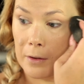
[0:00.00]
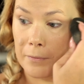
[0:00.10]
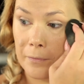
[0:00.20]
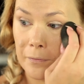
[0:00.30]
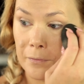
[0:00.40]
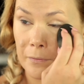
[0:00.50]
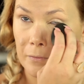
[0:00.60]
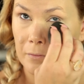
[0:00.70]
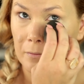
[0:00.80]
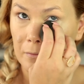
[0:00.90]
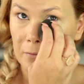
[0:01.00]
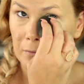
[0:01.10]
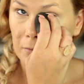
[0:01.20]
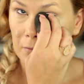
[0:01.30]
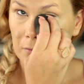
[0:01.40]
beauty blender,
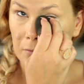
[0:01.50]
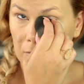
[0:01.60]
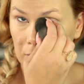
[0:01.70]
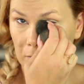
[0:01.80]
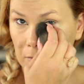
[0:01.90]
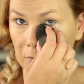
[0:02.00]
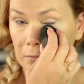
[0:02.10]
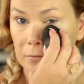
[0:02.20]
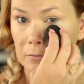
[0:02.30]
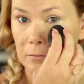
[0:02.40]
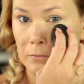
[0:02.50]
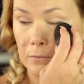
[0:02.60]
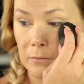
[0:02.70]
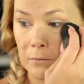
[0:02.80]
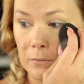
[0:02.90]
and tap that
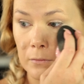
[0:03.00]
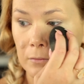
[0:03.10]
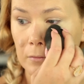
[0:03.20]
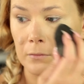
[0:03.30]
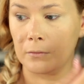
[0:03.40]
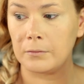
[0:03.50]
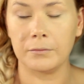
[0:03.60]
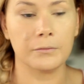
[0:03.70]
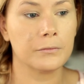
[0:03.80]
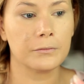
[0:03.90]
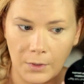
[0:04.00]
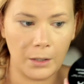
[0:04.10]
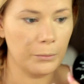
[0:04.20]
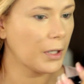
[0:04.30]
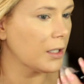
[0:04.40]
out really lightly.
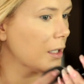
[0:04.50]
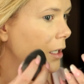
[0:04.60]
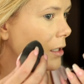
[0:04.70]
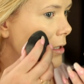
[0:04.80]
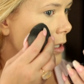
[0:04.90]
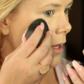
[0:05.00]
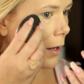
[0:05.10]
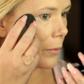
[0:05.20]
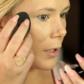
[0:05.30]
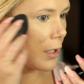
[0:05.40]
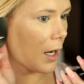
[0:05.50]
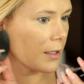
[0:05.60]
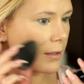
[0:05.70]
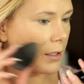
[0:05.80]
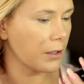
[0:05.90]
Blend it into that really
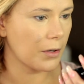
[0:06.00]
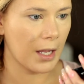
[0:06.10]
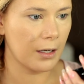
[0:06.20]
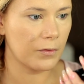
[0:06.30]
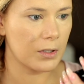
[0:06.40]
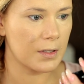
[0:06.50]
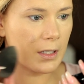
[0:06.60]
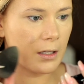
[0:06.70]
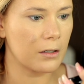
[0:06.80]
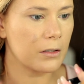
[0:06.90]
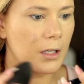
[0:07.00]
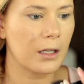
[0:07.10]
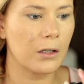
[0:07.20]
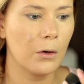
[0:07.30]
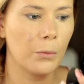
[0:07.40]
nicely. You can't even see there's
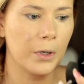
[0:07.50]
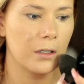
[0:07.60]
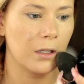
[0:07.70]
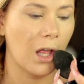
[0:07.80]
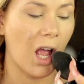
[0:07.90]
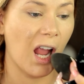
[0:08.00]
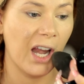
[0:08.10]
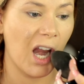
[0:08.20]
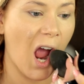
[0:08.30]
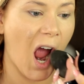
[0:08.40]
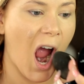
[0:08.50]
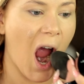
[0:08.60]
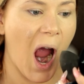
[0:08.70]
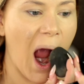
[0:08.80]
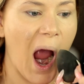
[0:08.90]
like no weird line
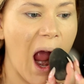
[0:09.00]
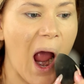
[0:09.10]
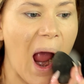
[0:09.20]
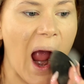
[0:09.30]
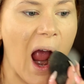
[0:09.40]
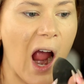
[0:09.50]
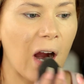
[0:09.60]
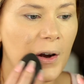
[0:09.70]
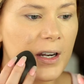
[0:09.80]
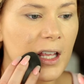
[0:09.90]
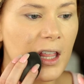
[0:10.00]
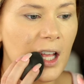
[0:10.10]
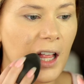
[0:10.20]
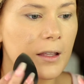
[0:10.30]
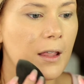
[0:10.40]
or
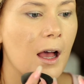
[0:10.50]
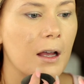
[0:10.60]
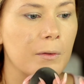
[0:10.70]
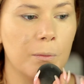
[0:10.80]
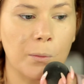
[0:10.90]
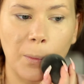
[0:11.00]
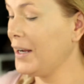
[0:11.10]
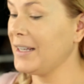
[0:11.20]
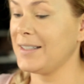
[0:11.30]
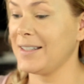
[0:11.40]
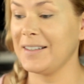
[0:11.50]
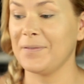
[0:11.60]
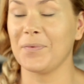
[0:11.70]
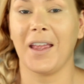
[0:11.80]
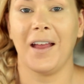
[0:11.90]
anything like that. All right,
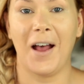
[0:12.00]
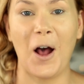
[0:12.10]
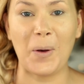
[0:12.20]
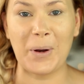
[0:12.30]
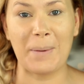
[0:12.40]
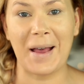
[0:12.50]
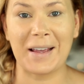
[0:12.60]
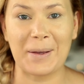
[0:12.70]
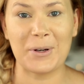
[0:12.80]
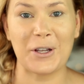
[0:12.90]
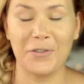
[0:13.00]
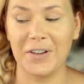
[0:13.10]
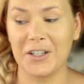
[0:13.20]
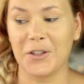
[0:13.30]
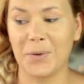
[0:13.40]
I'll be right back. I'm gonna go
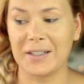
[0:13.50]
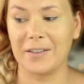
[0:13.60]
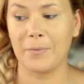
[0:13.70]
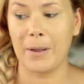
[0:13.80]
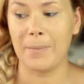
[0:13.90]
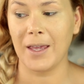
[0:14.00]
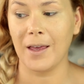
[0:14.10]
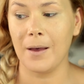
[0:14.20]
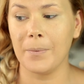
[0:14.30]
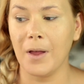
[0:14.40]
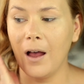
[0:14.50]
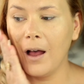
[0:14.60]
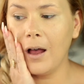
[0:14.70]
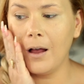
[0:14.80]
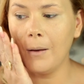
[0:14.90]
finish the rest of my makeup.
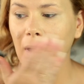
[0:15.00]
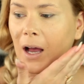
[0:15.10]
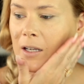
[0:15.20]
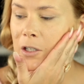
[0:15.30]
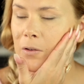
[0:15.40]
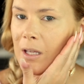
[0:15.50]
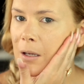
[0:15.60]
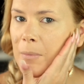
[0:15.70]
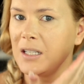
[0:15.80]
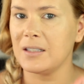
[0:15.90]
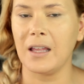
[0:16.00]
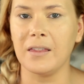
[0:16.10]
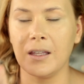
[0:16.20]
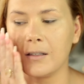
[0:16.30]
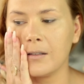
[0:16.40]
I don't think I'm gonna
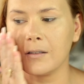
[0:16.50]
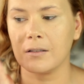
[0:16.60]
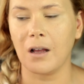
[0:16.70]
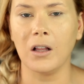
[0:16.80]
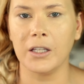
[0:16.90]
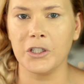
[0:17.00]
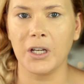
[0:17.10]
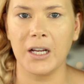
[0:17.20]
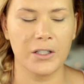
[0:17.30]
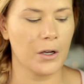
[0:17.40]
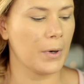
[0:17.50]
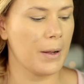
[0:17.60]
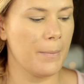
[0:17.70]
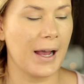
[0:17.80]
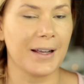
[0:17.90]
set this. I'll let you guys know when
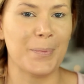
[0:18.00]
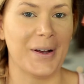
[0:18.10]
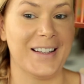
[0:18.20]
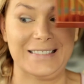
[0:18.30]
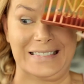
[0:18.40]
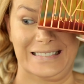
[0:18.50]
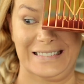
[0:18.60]
I'm back, but